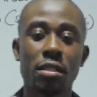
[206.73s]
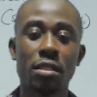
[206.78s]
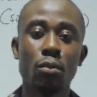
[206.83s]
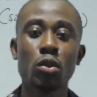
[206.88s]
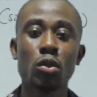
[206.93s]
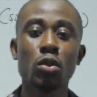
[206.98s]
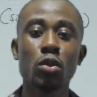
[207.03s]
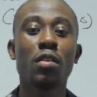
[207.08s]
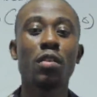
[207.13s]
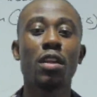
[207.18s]

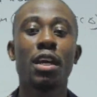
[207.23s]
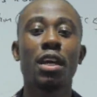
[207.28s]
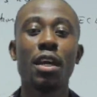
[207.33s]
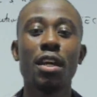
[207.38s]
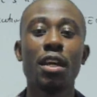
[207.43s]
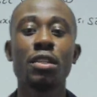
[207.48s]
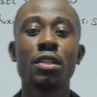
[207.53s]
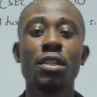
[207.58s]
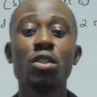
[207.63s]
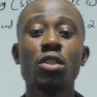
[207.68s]
Most of the
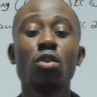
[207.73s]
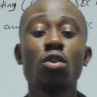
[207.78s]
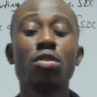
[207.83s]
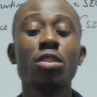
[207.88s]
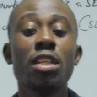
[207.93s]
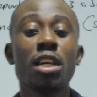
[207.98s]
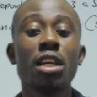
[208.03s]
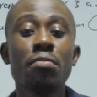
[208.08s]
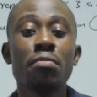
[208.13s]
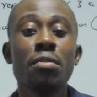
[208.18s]
entries will
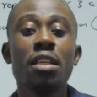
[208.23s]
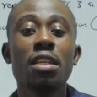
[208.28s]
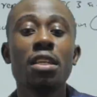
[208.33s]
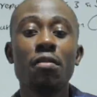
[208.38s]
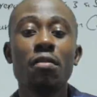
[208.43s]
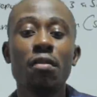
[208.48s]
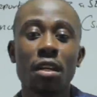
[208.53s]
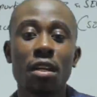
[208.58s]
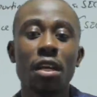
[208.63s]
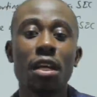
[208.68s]
just be
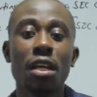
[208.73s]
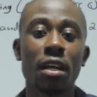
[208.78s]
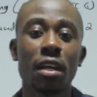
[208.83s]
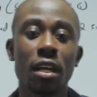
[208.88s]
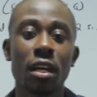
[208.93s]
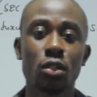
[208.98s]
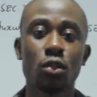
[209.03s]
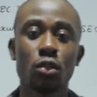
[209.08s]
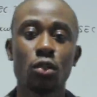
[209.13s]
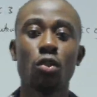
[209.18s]
given
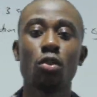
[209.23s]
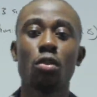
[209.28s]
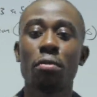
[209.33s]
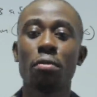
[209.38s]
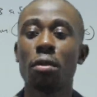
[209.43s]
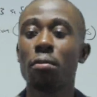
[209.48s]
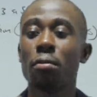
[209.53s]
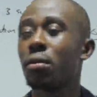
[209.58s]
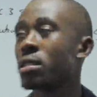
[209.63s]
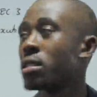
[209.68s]
direct from your
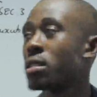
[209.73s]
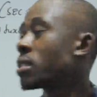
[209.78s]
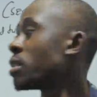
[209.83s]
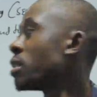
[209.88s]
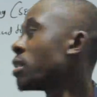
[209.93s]
papers.